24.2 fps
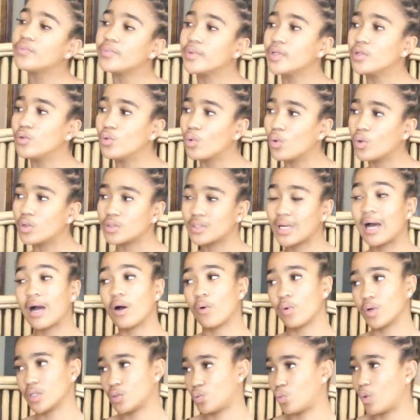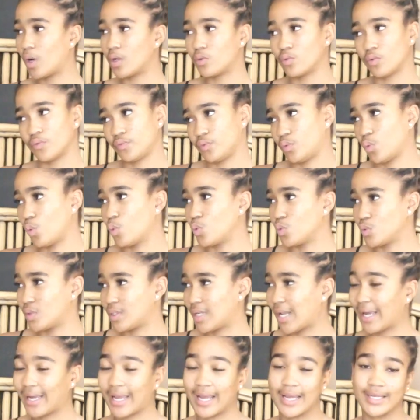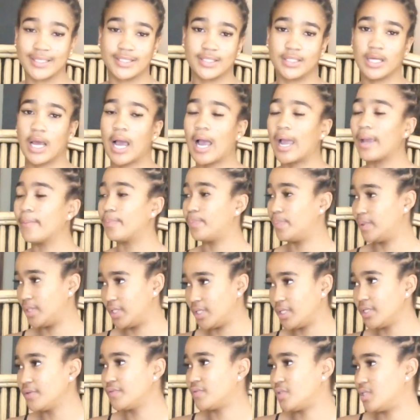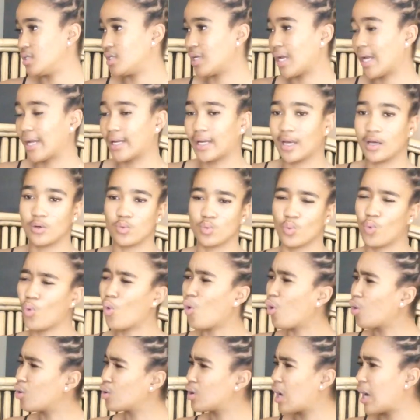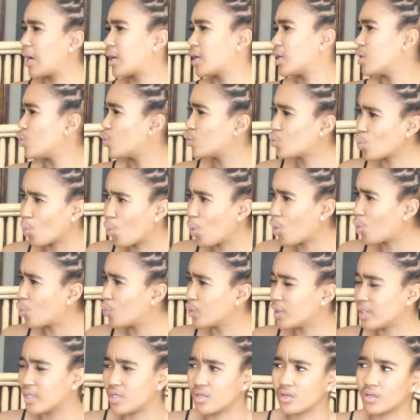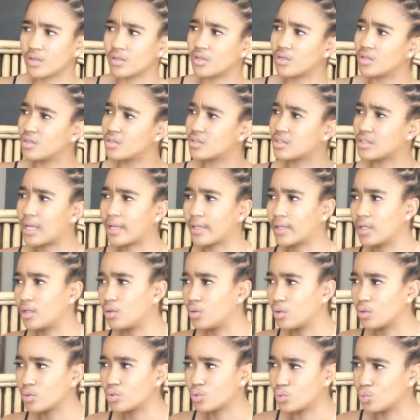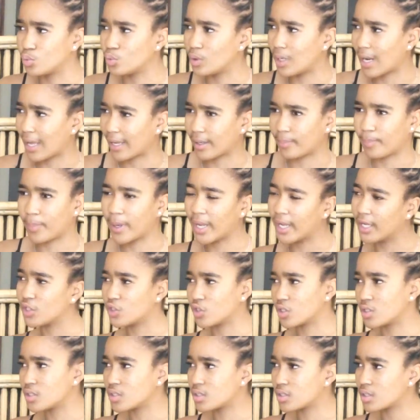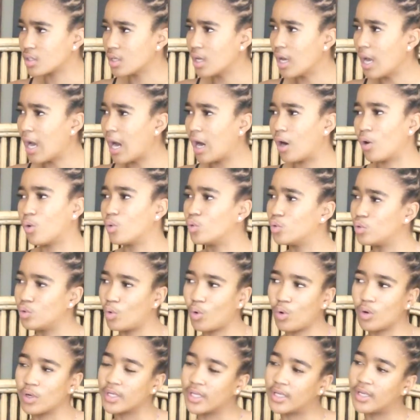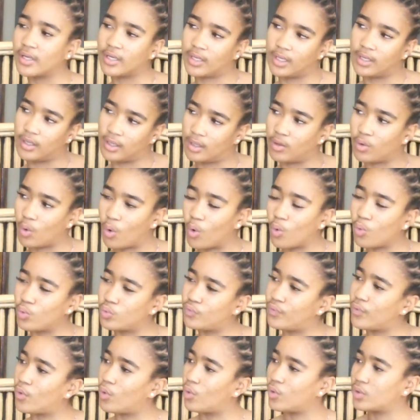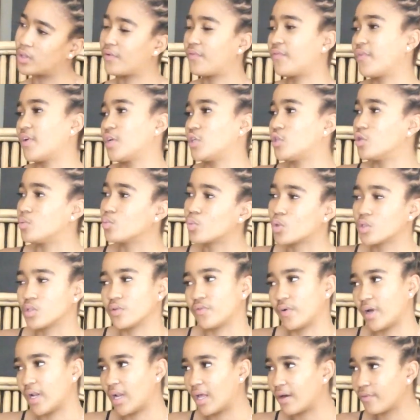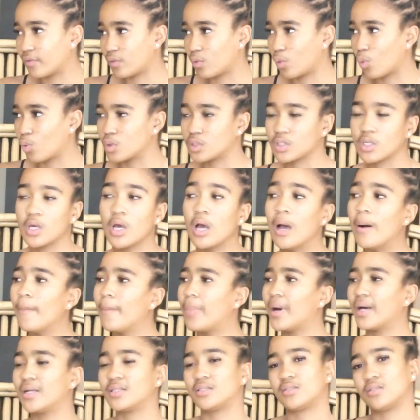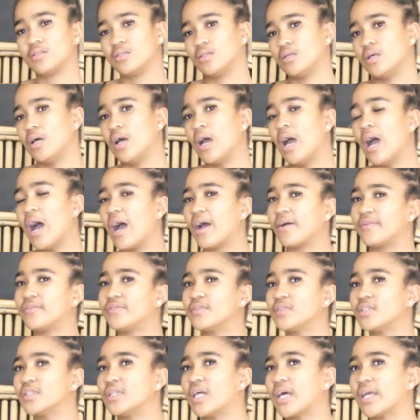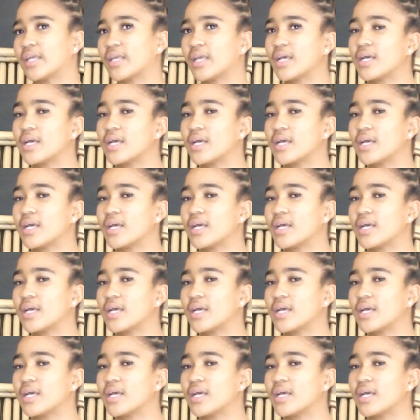me not, I was one of those. Like I believed that I cannot walk with heels, I cannot do like pageants. I will only go for the fashion because of I love clothes. But I feel like